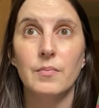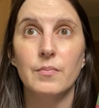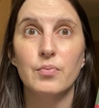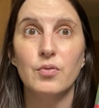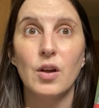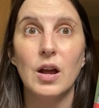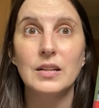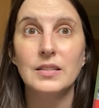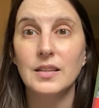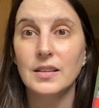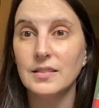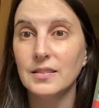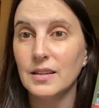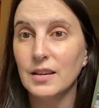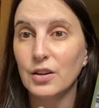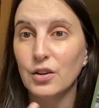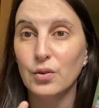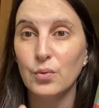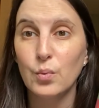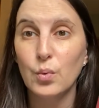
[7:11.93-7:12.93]

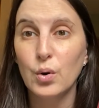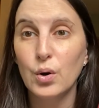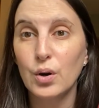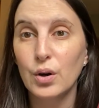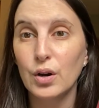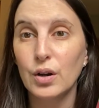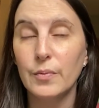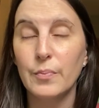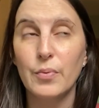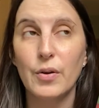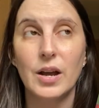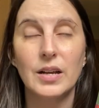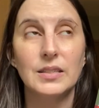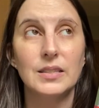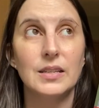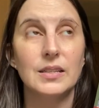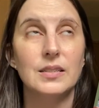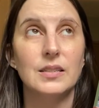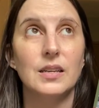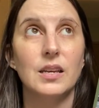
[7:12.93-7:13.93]
processing your work,
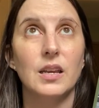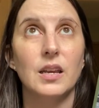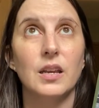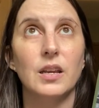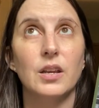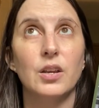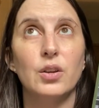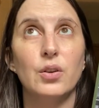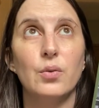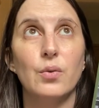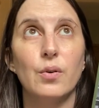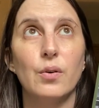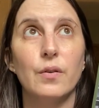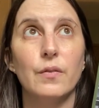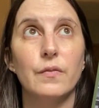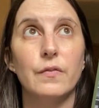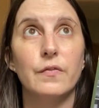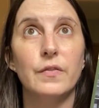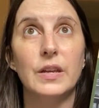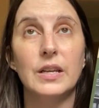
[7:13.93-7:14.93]
processing your
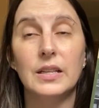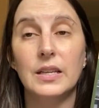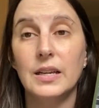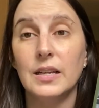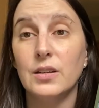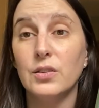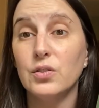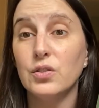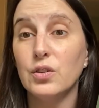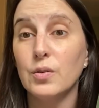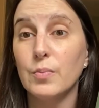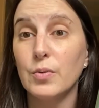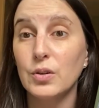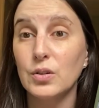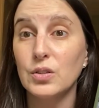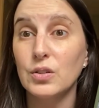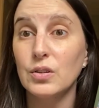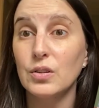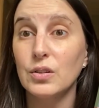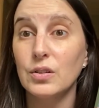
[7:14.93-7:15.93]
feelings, your
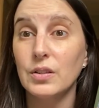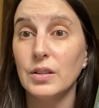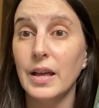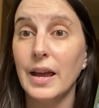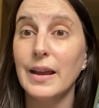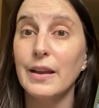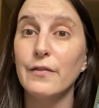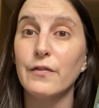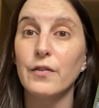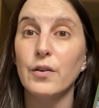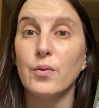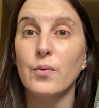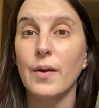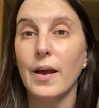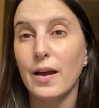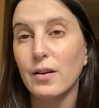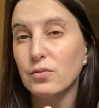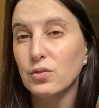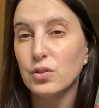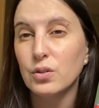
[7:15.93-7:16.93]
personal life
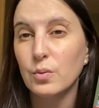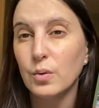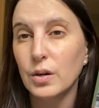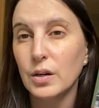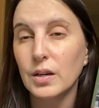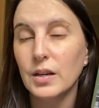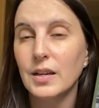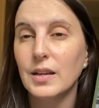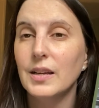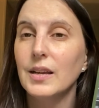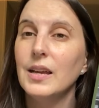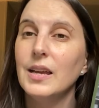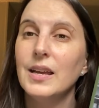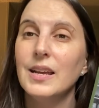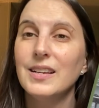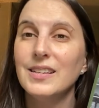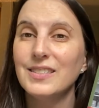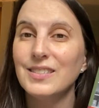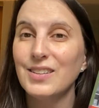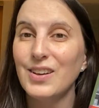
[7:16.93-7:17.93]
around your work.
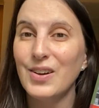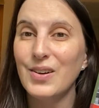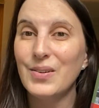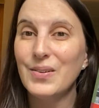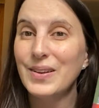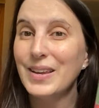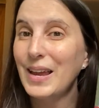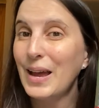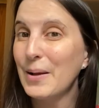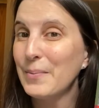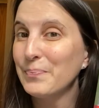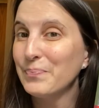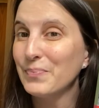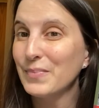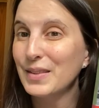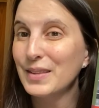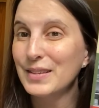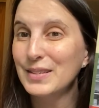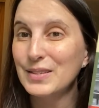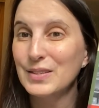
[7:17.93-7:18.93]
So yeah,
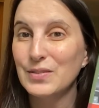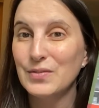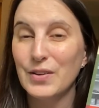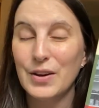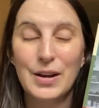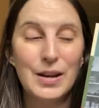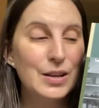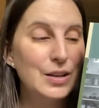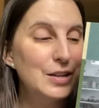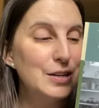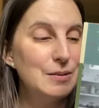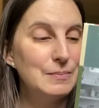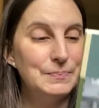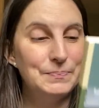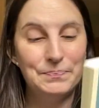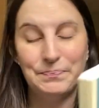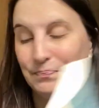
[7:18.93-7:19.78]
this is very good.